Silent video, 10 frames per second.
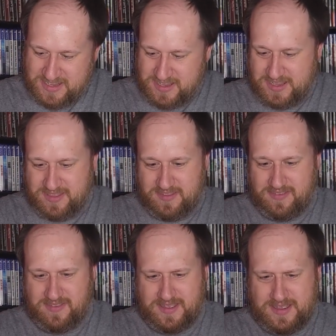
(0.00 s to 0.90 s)
Got
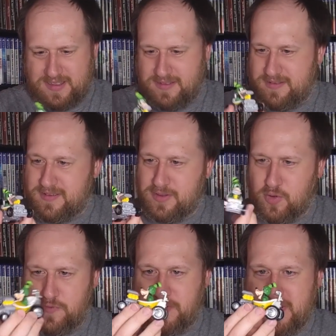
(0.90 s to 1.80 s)
this
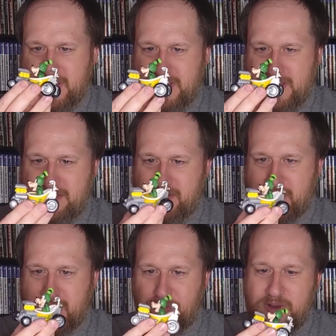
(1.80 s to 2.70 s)
Goofy and some
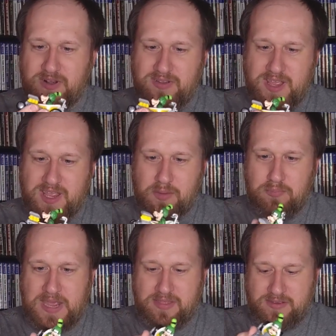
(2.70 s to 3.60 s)
kind of weird, like,
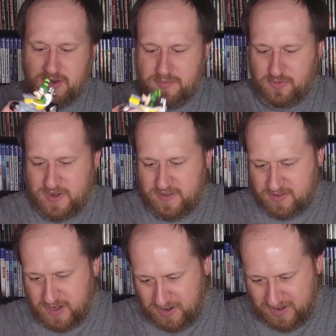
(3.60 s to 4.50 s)
bathtub race
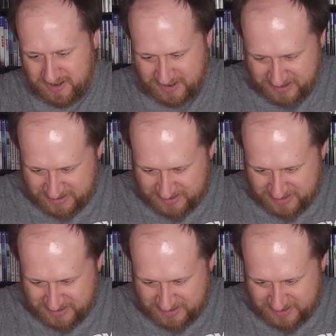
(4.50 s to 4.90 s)
car.